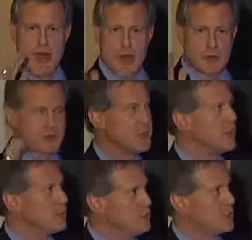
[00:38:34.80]
your house,
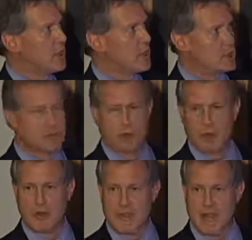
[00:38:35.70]
you can
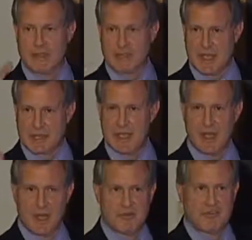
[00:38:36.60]
control the content
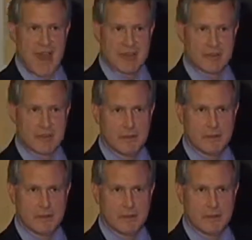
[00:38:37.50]
of fat,